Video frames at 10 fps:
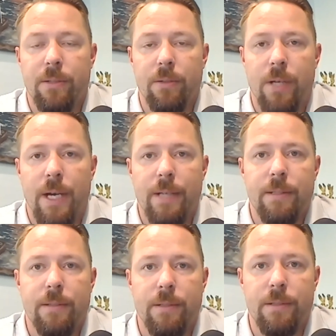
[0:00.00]
and the
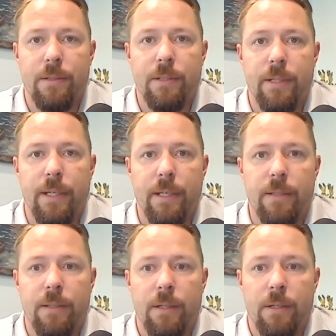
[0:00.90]
losses associated
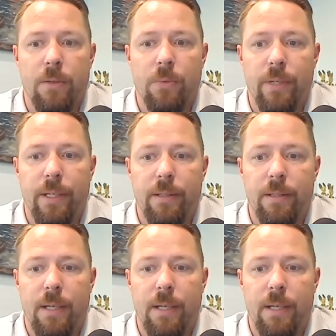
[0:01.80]
with